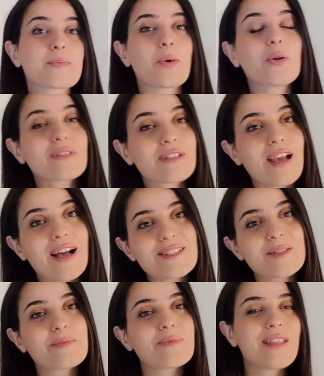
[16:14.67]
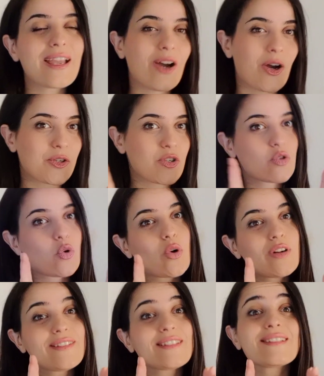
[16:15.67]
podcasts. They are
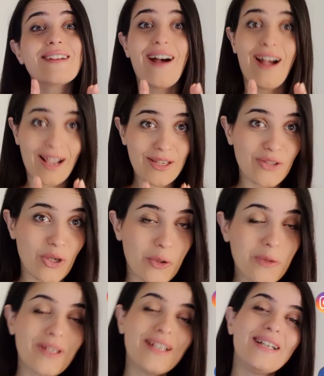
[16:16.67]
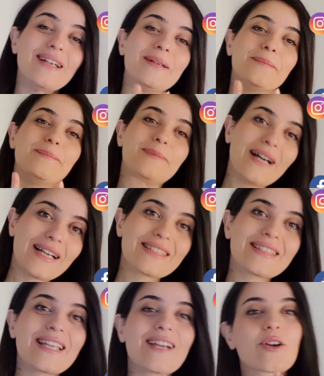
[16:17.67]
short, I know, but
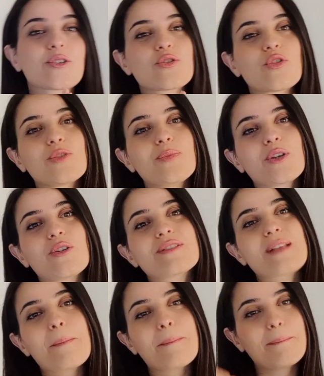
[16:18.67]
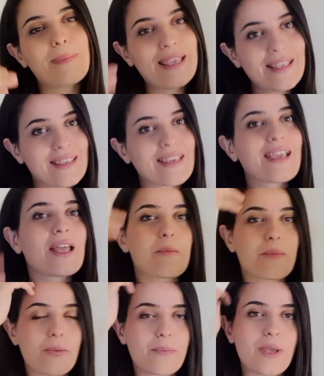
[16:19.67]
they are short because I'm making
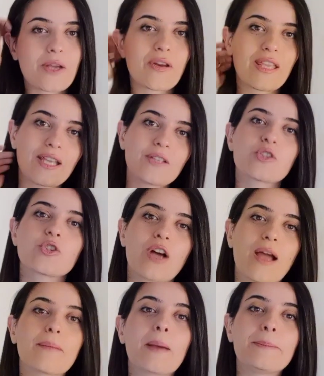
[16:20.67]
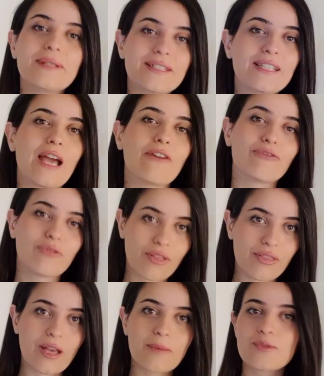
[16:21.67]
and preparing each time a PDF
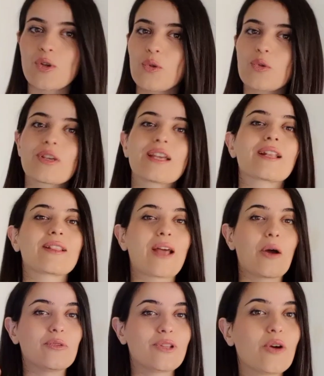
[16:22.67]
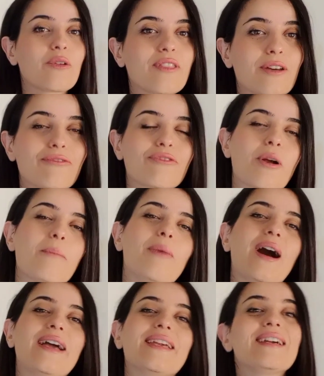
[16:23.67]
with them so you can download them from
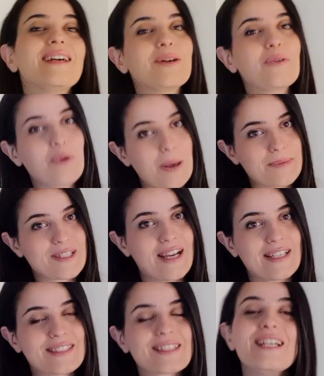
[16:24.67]
my website.